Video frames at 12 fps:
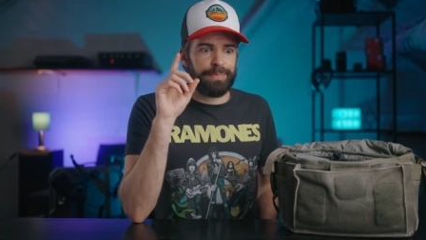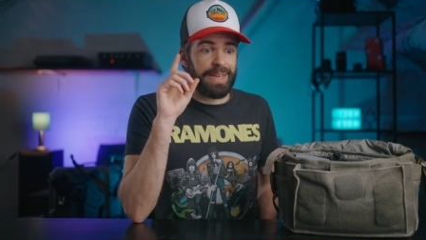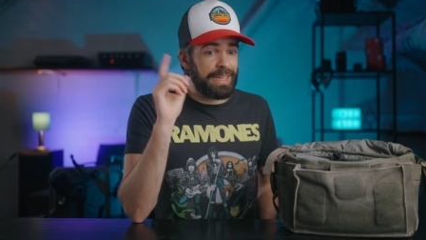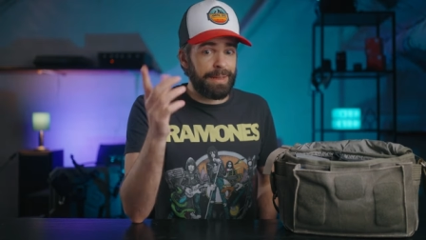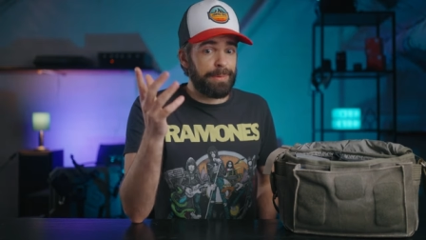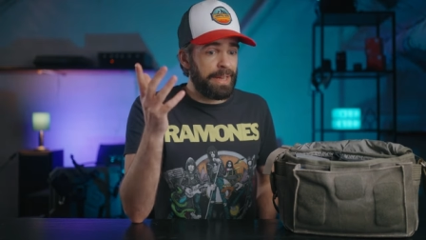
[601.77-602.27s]

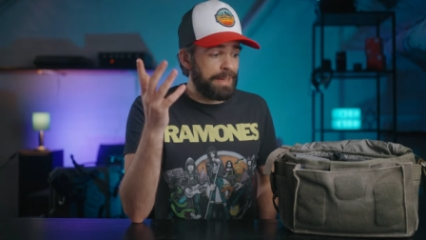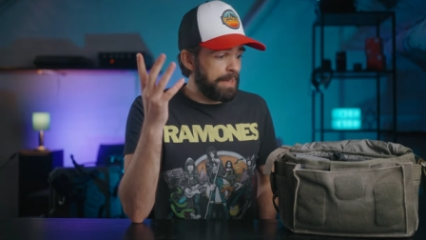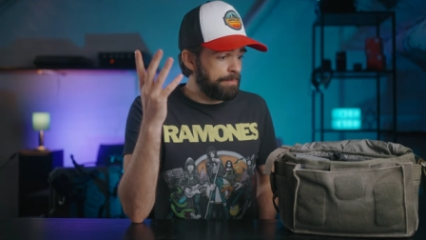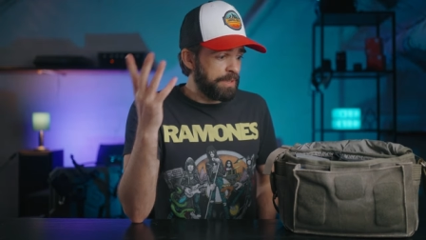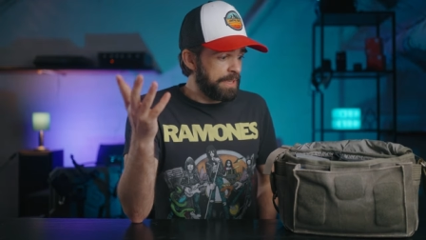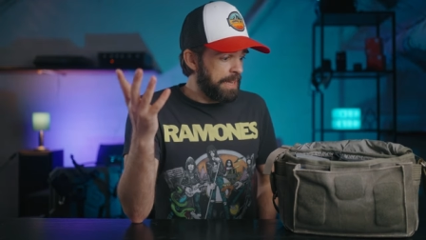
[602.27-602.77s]
And I'm
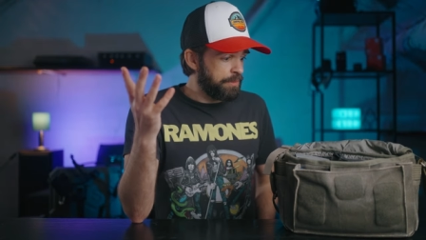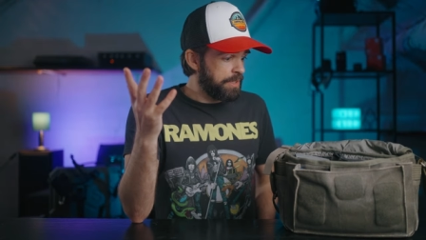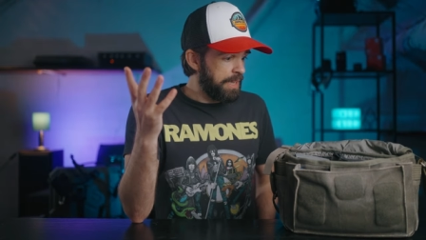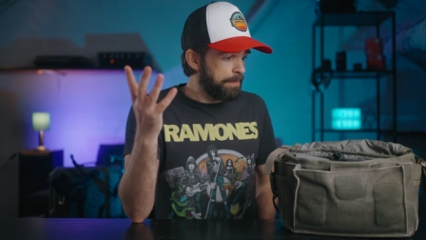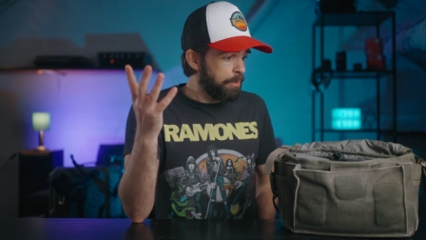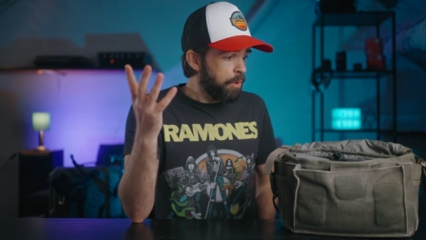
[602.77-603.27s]
gonna have to
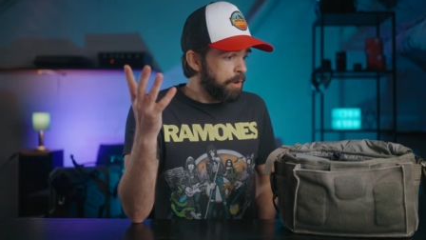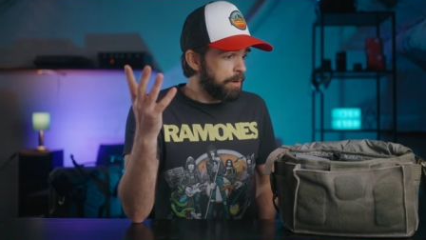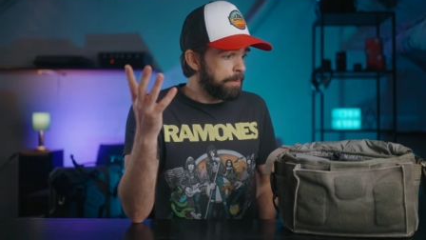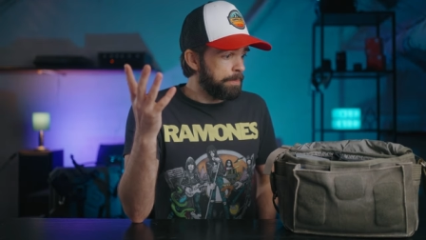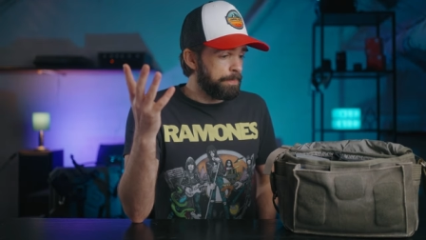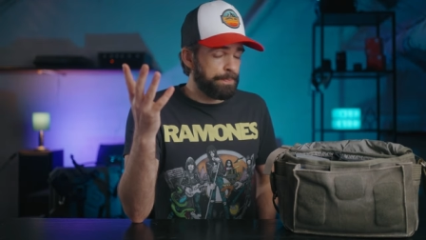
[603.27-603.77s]
take more.
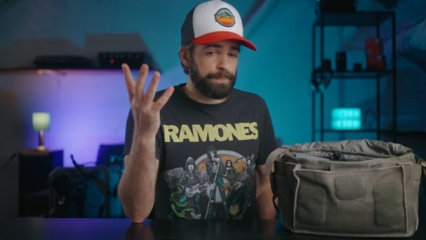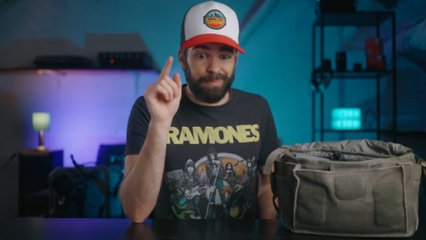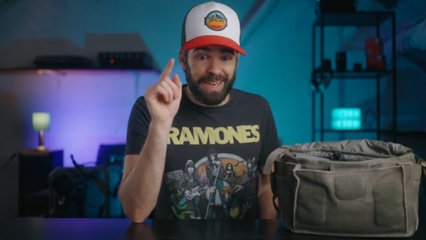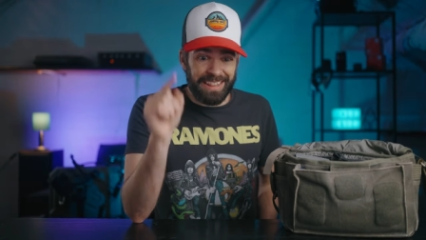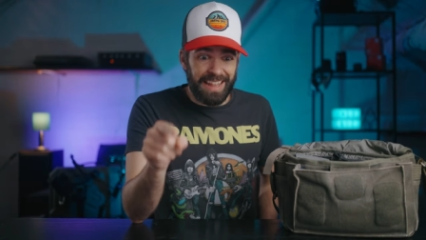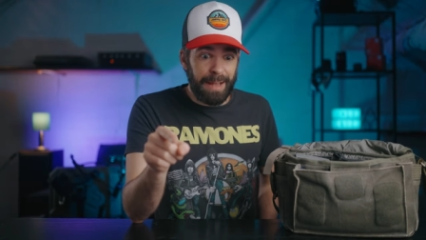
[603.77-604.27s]

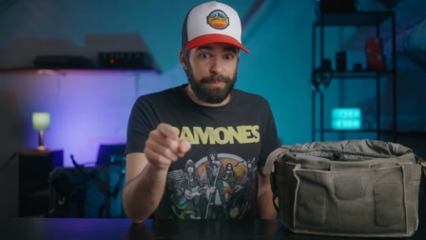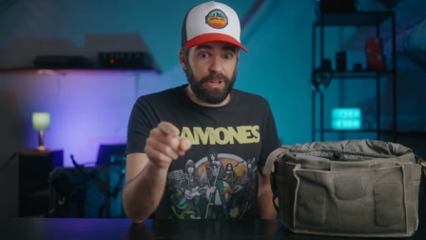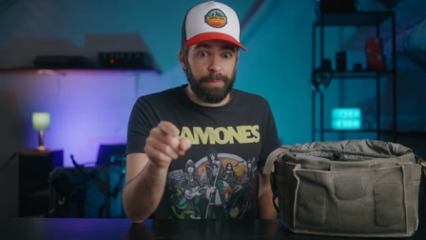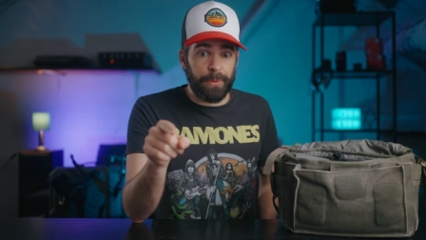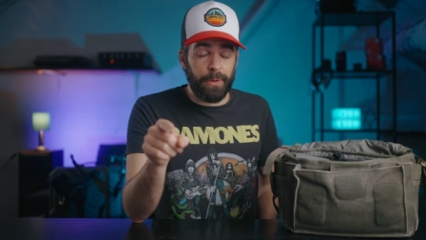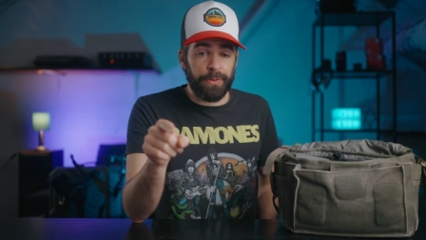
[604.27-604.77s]
My
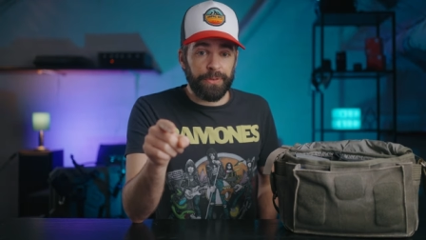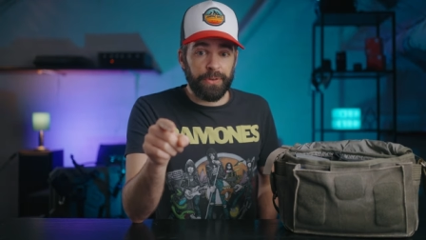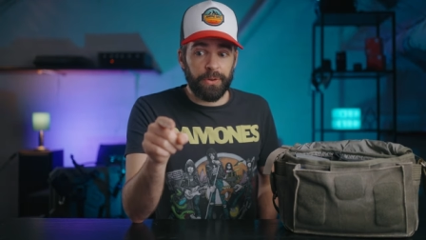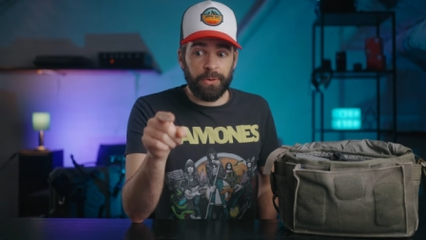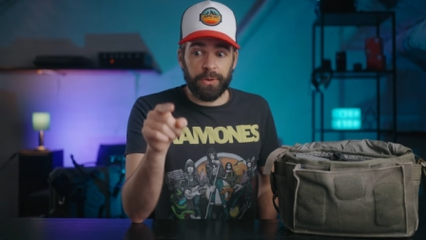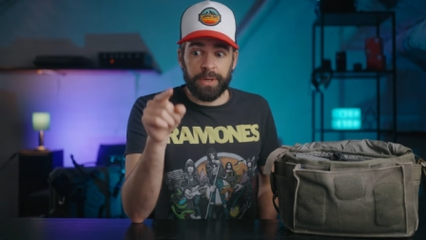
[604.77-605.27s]
laptop
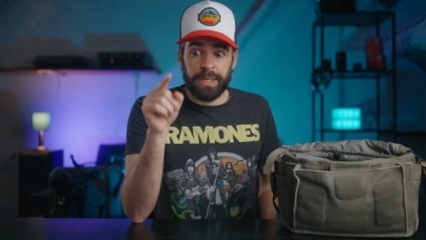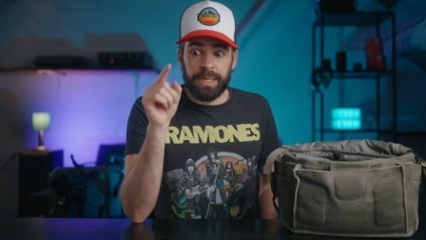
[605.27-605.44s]
also.